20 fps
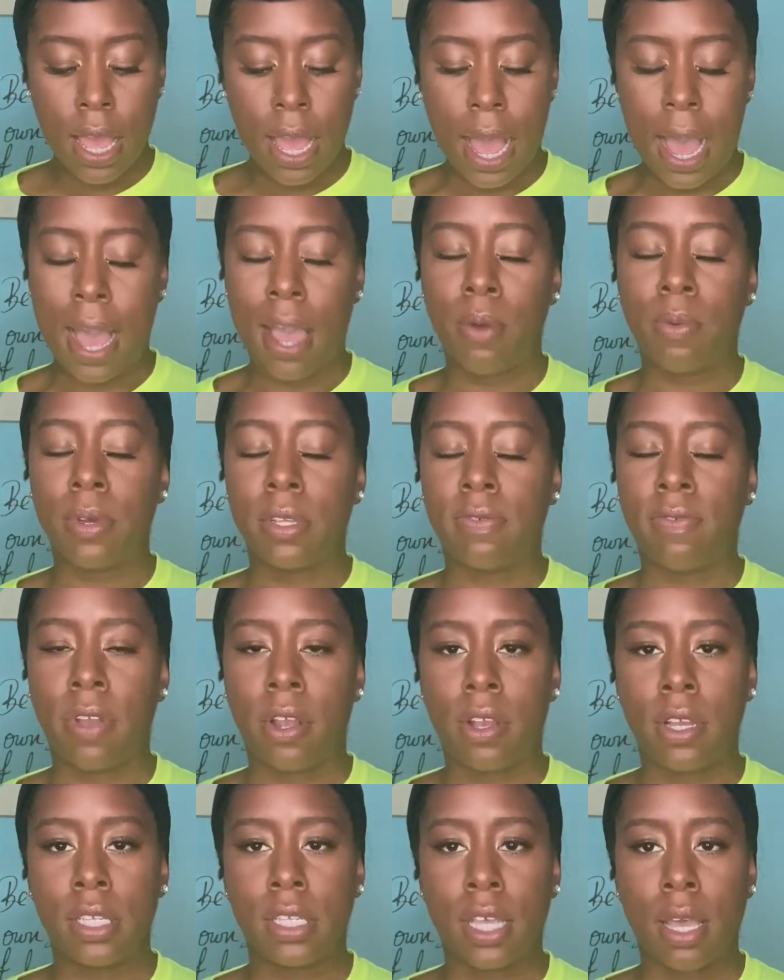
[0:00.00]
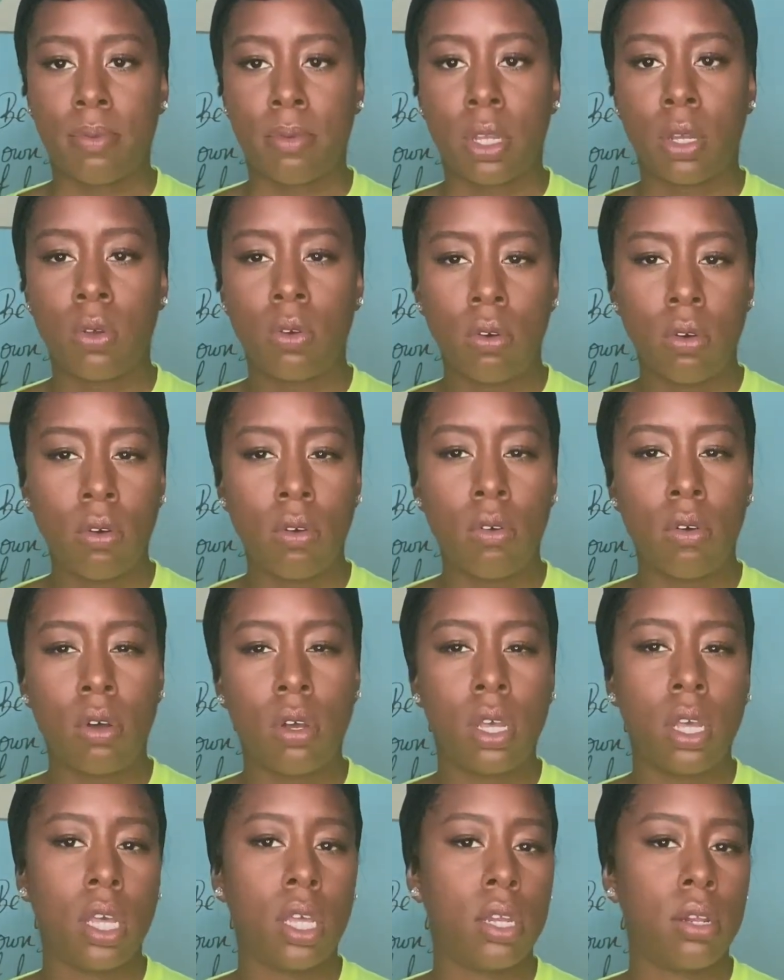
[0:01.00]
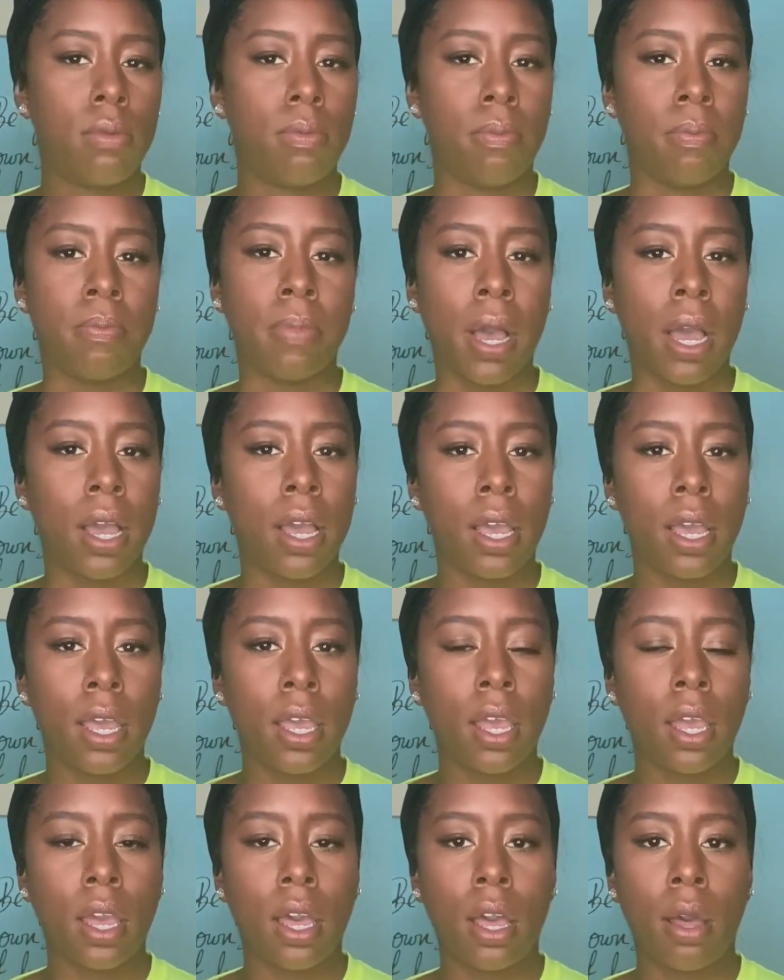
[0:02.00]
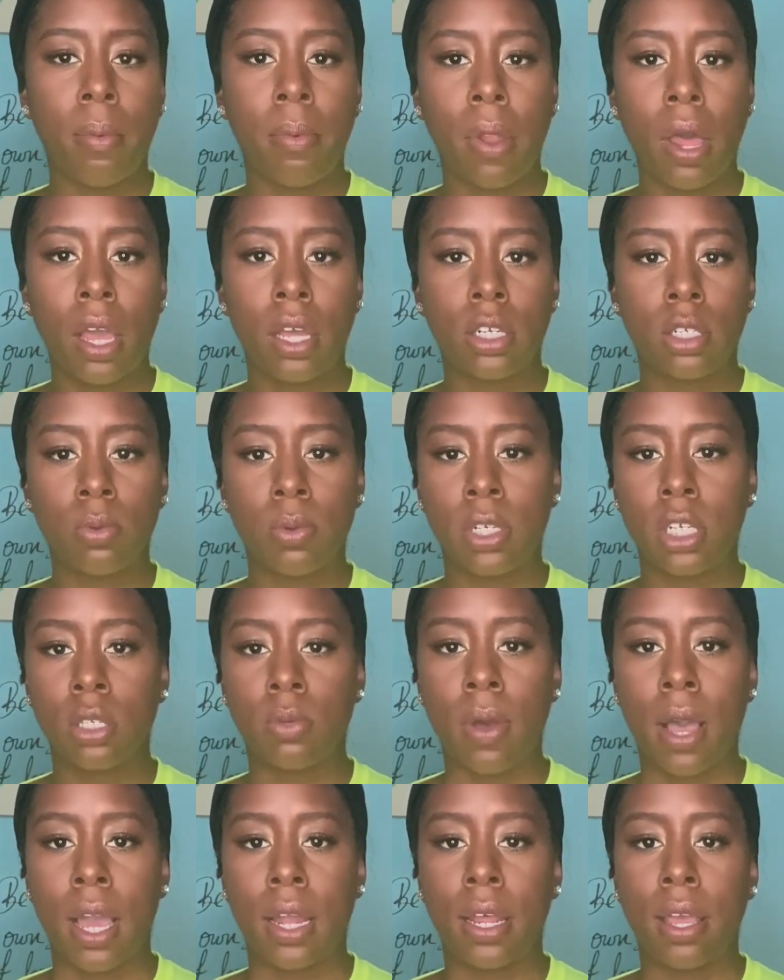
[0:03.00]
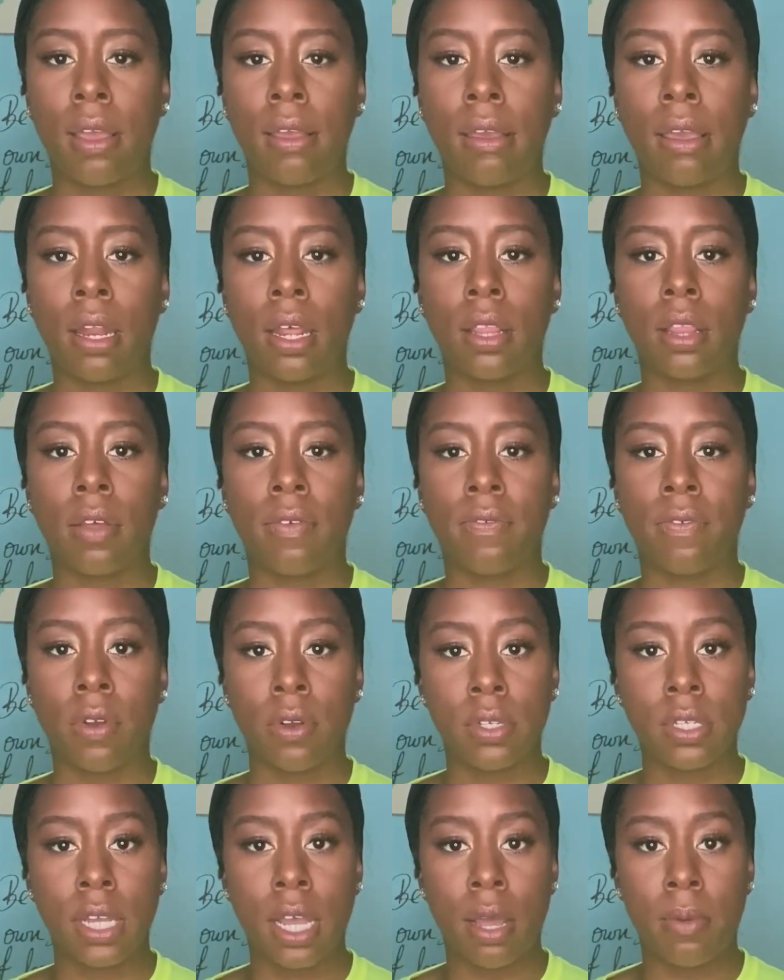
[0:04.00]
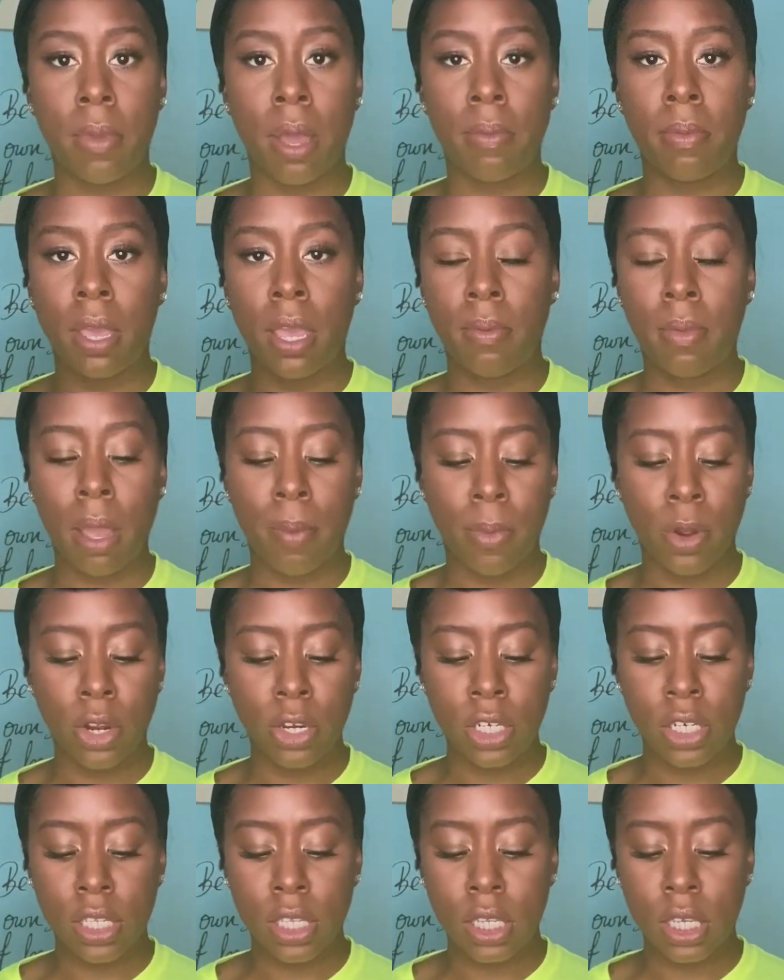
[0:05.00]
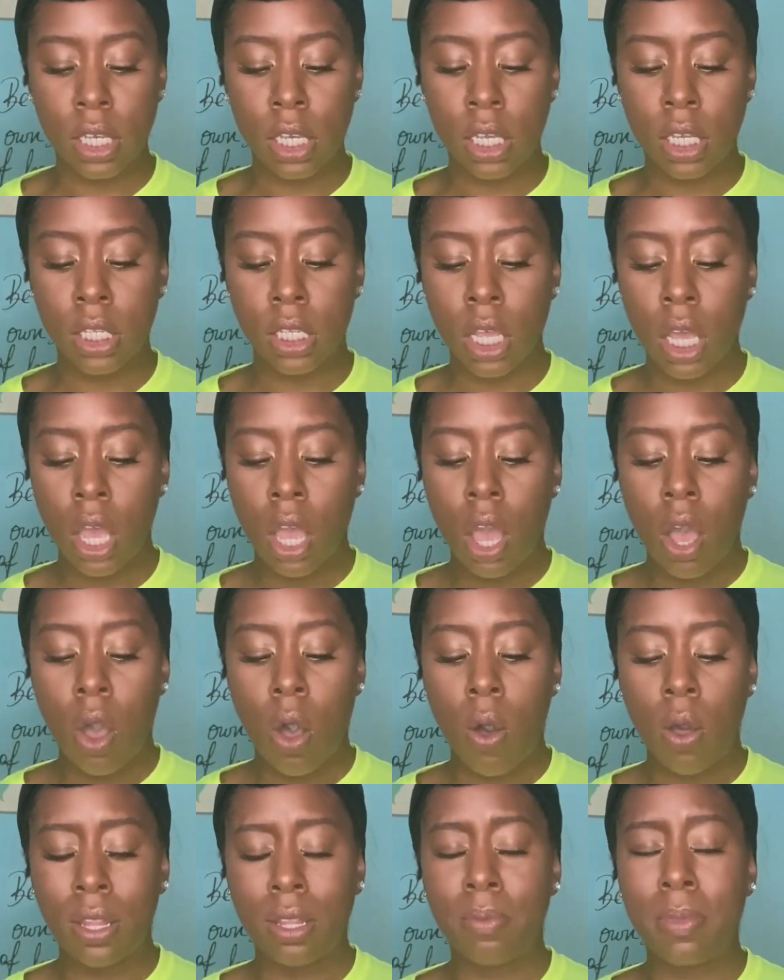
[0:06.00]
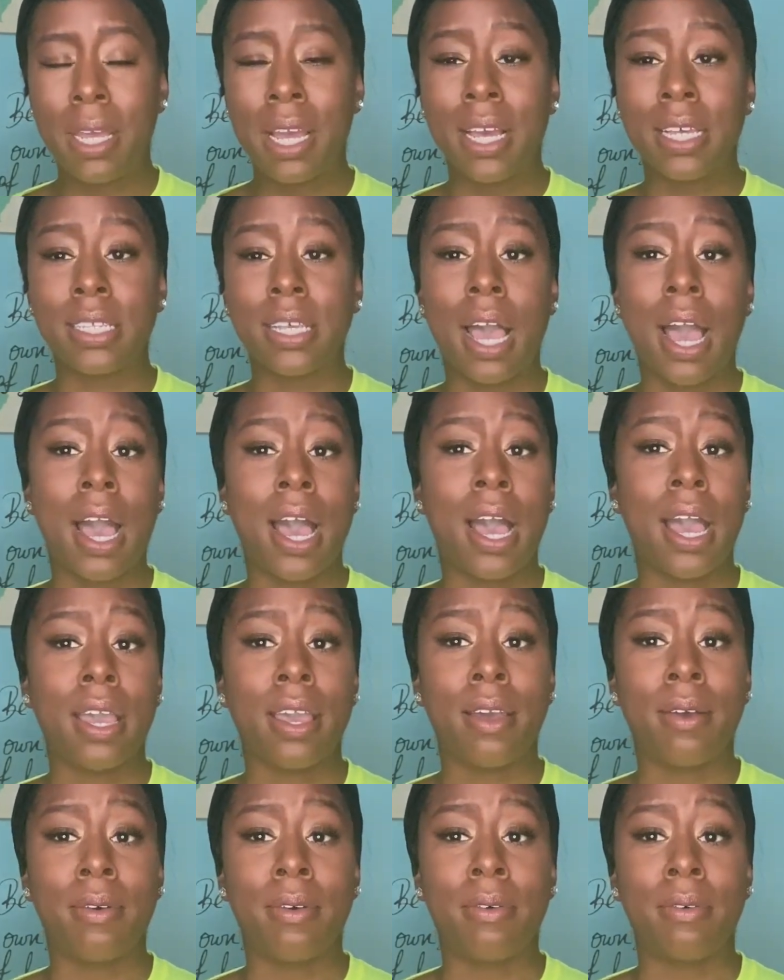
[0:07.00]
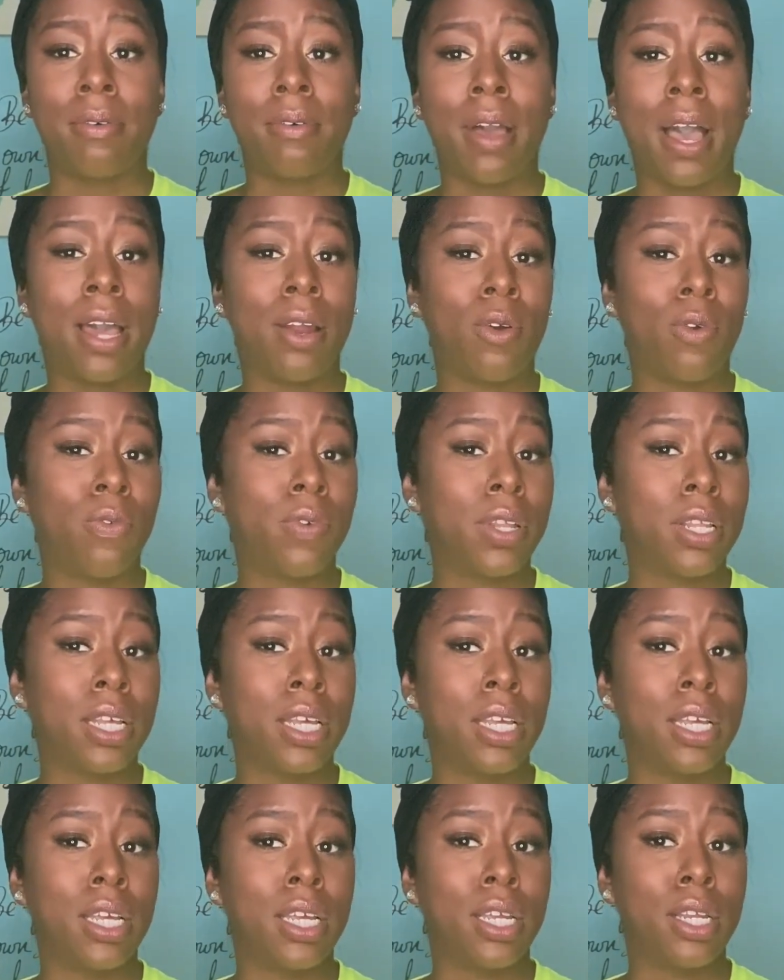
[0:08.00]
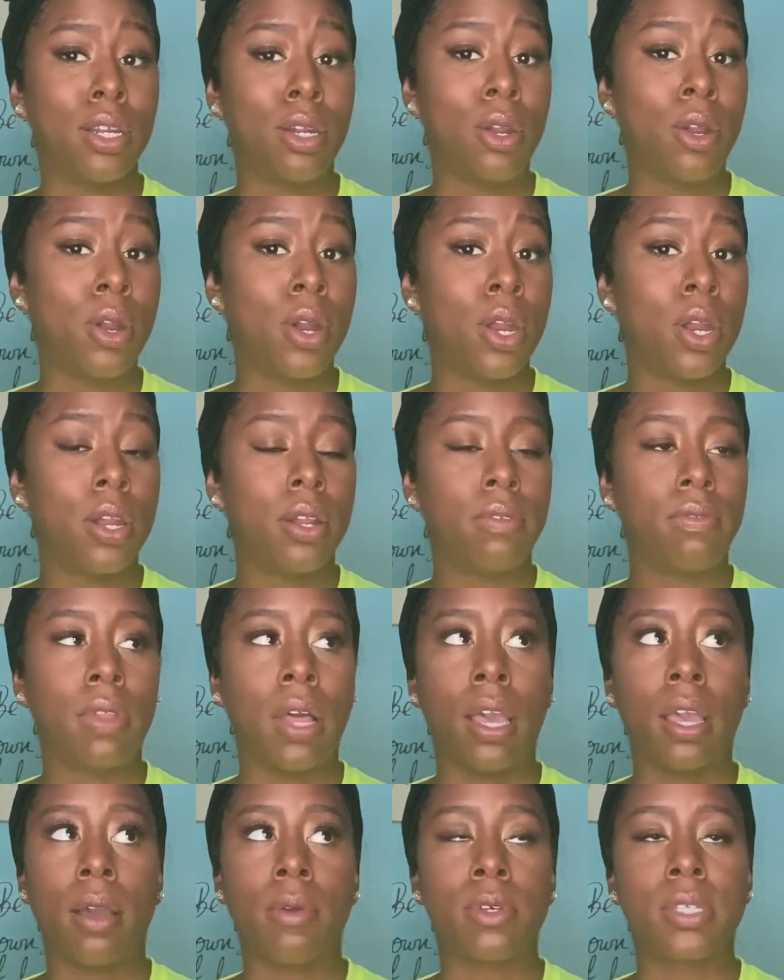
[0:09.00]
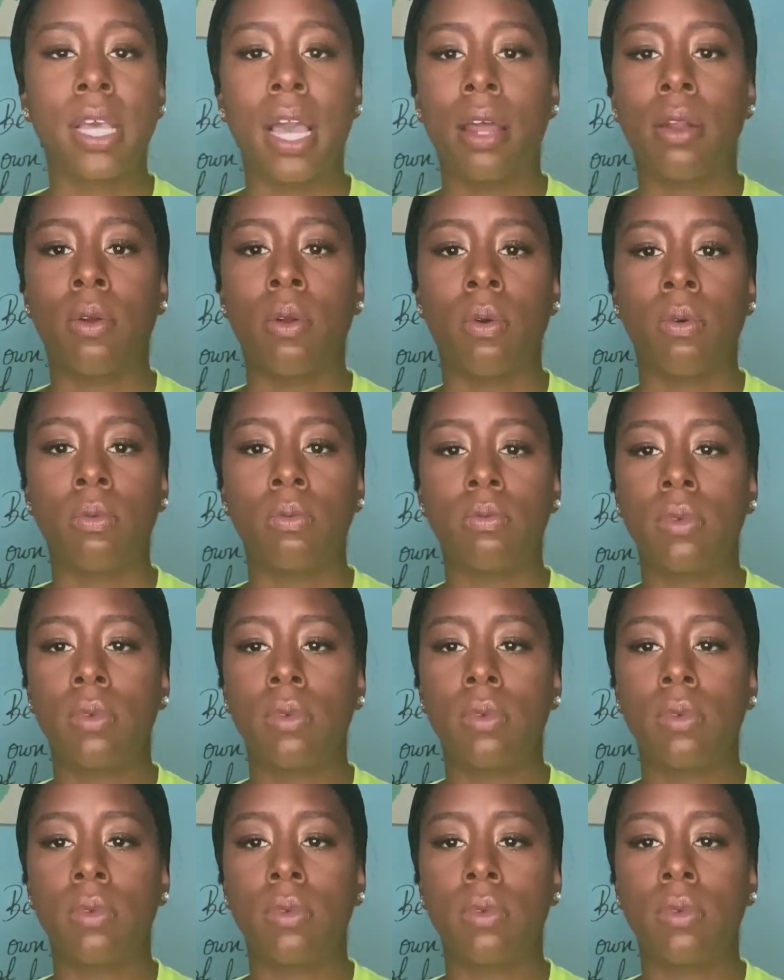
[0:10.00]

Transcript: I was very skeptical on buying a blush, which is why I didn't get it the first time I made my purchases, only because I don't really, like, I'm gonna say I don't know.